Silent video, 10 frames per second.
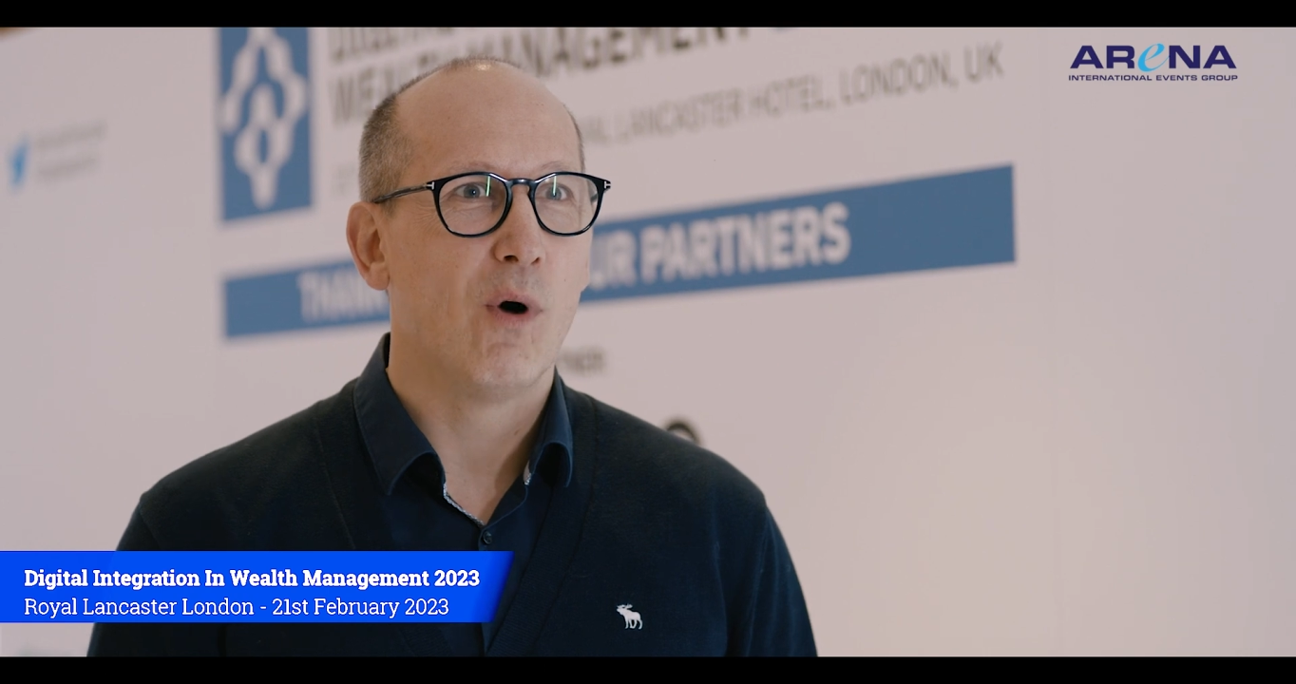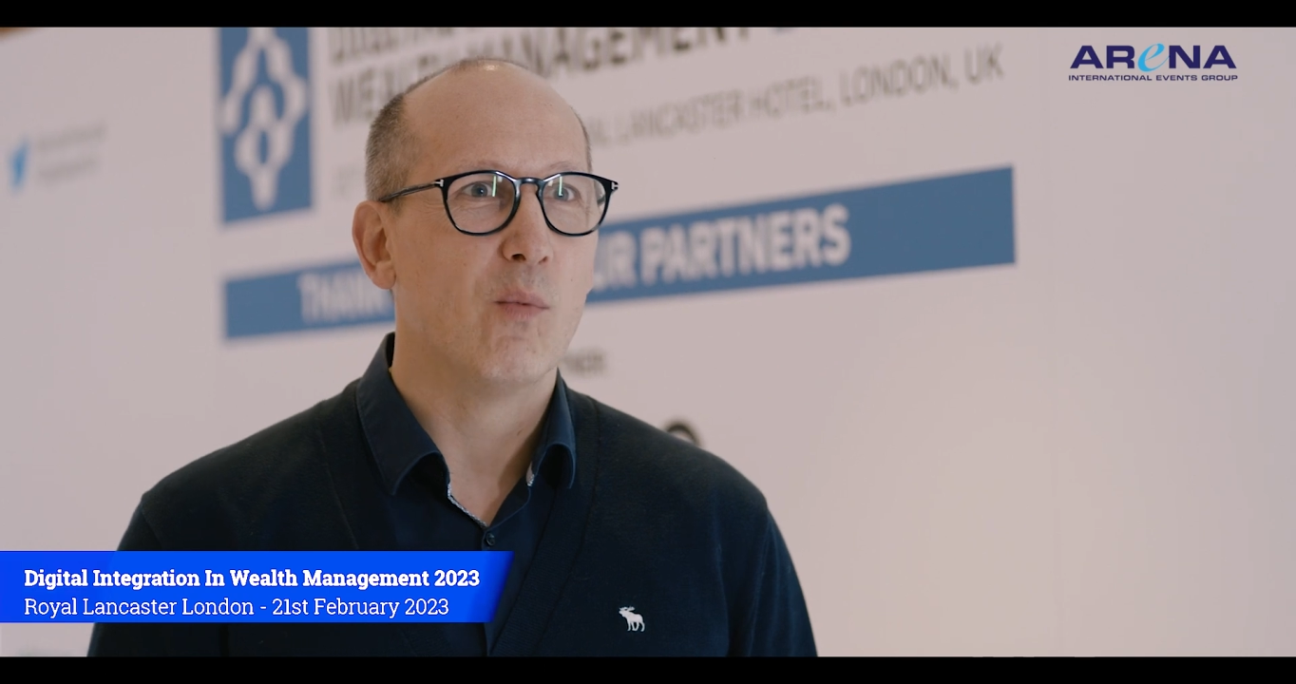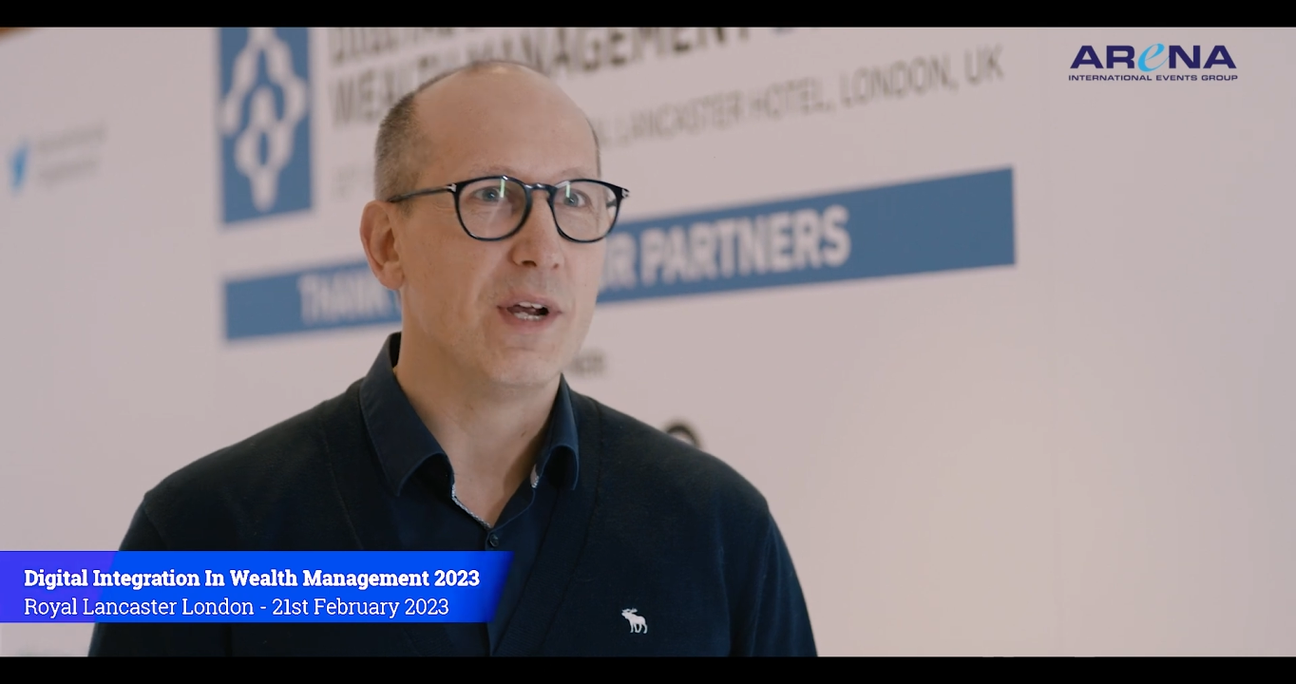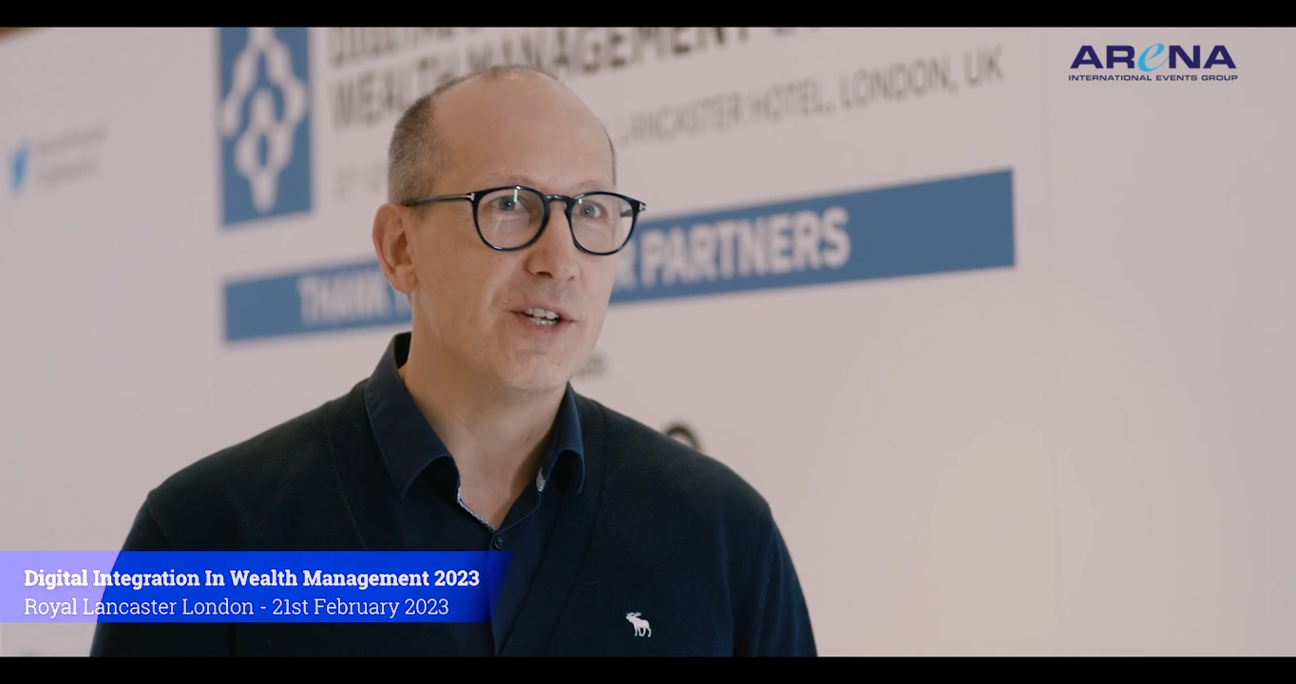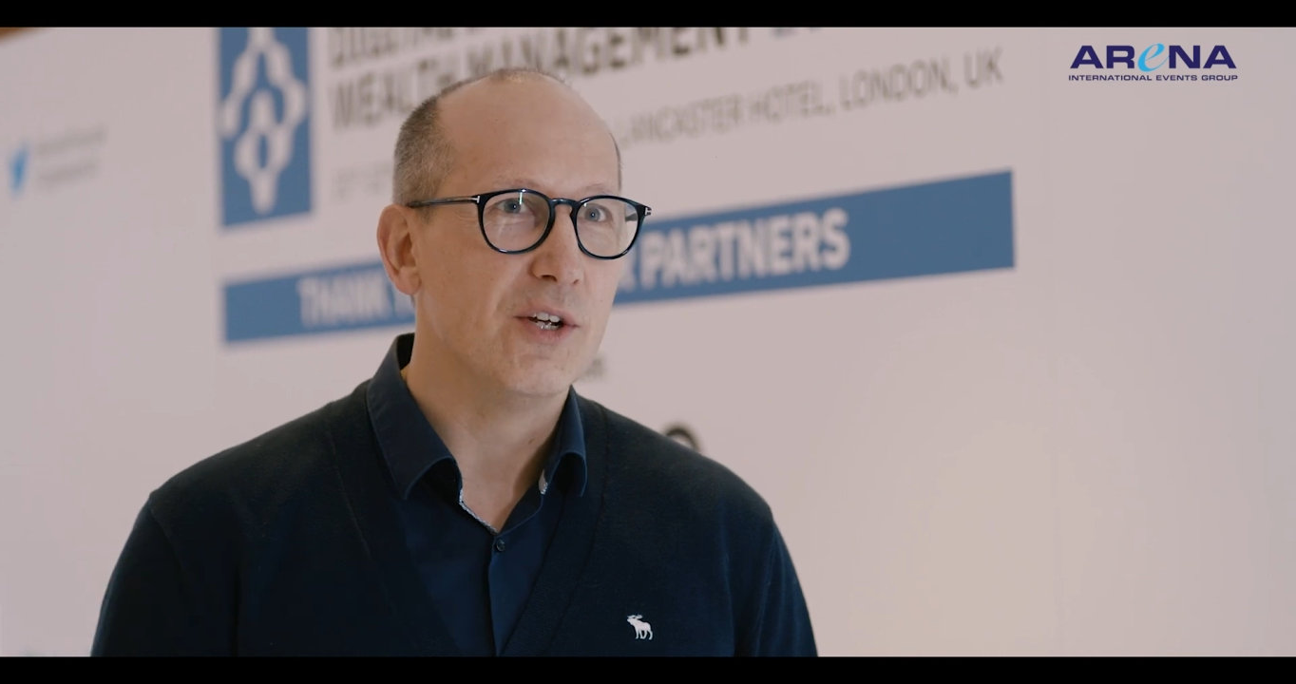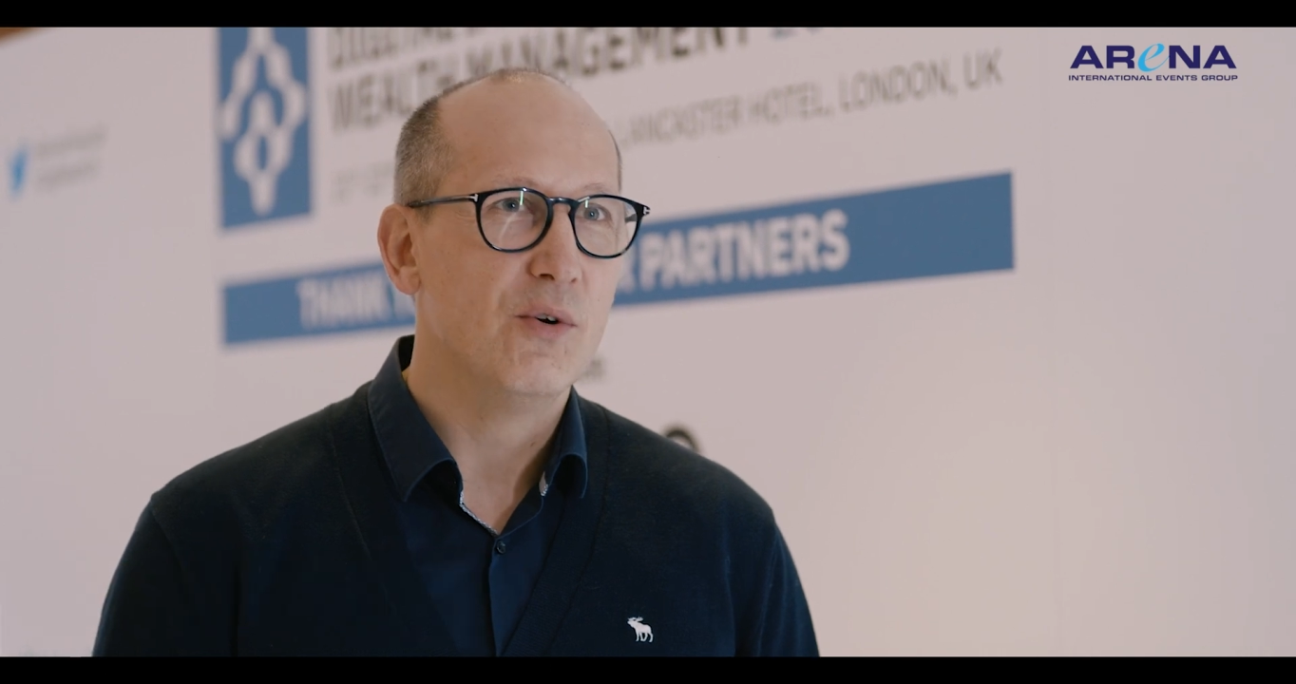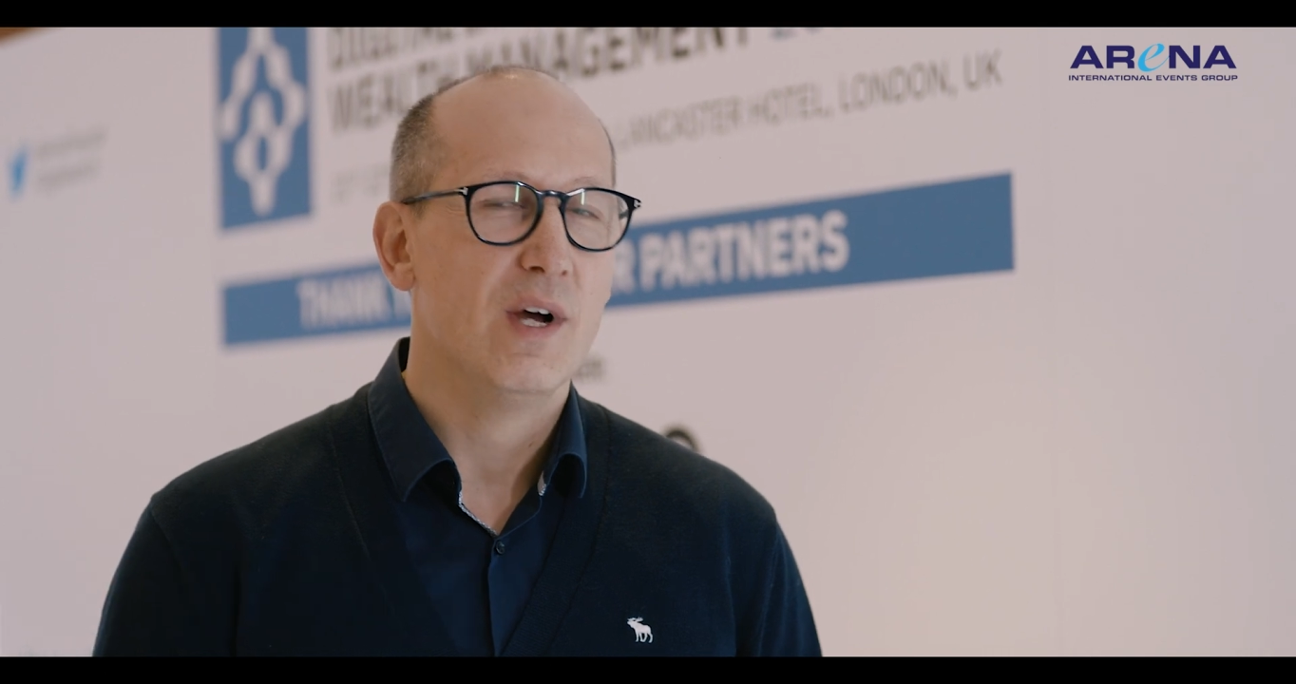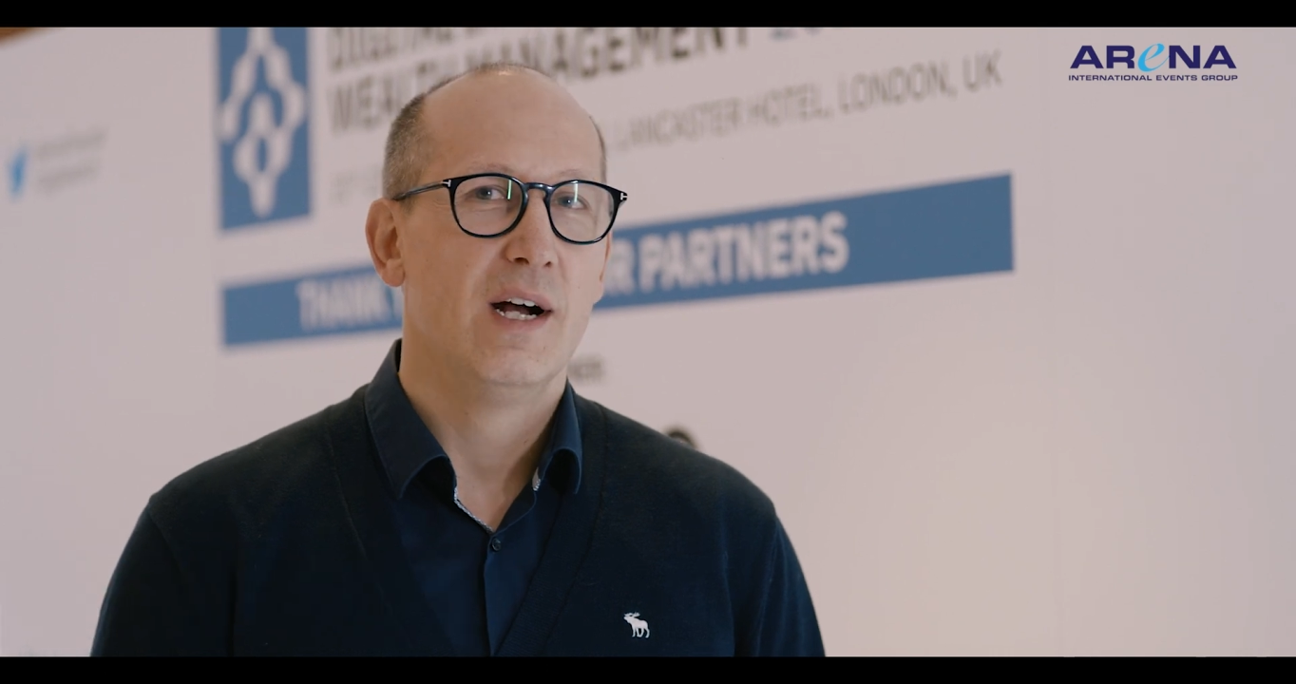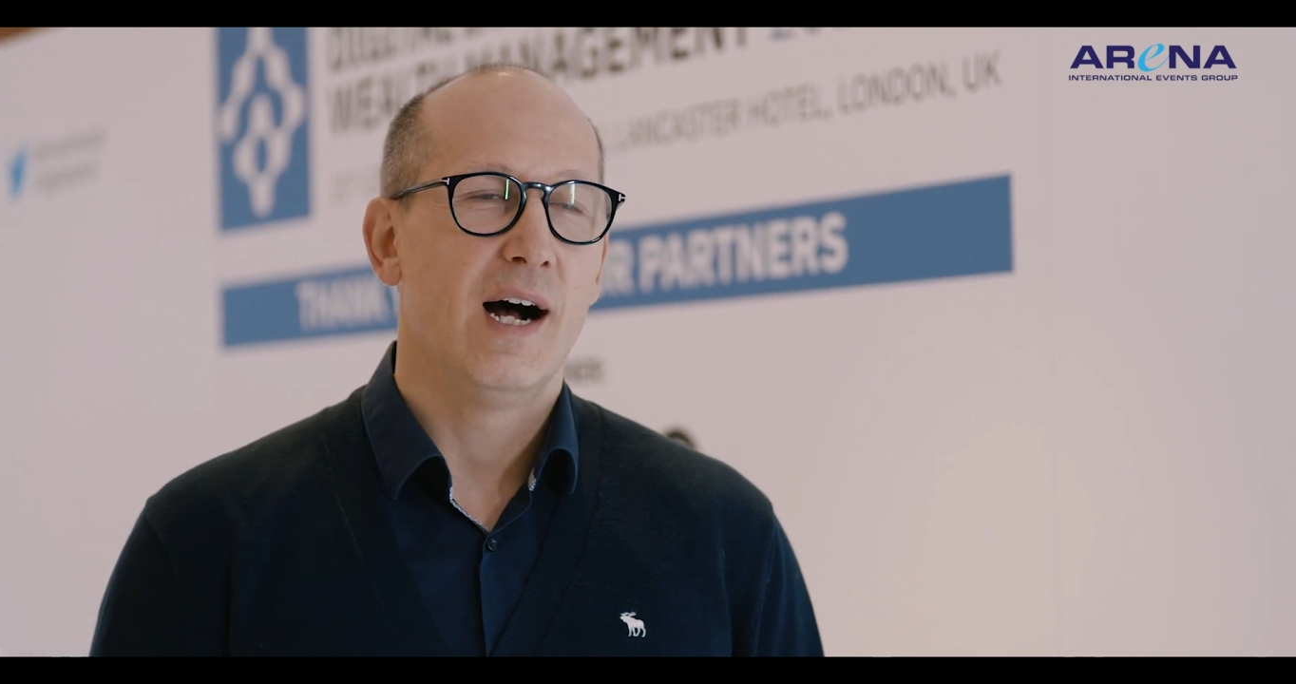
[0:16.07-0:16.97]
what we do,